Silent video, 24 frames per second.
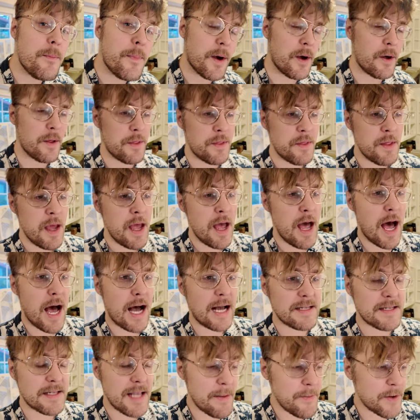both
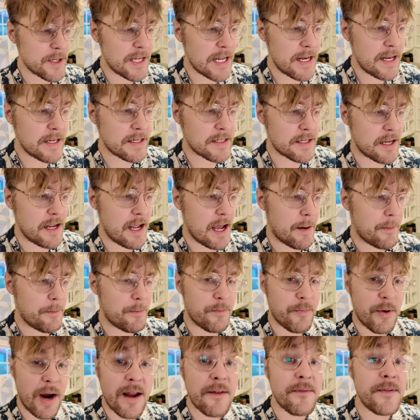simultaneously a
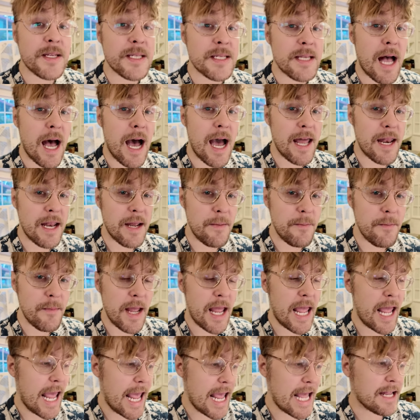breakfast
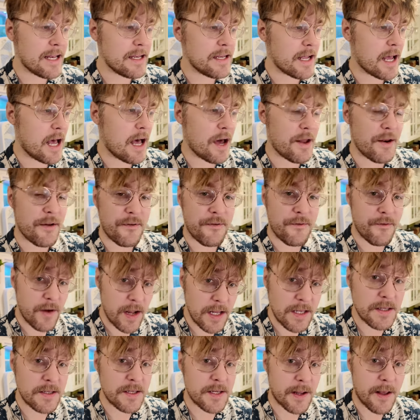item and an
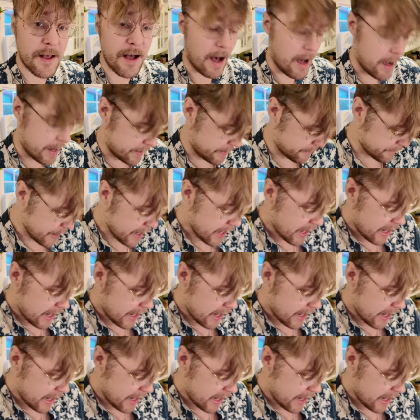affront to God.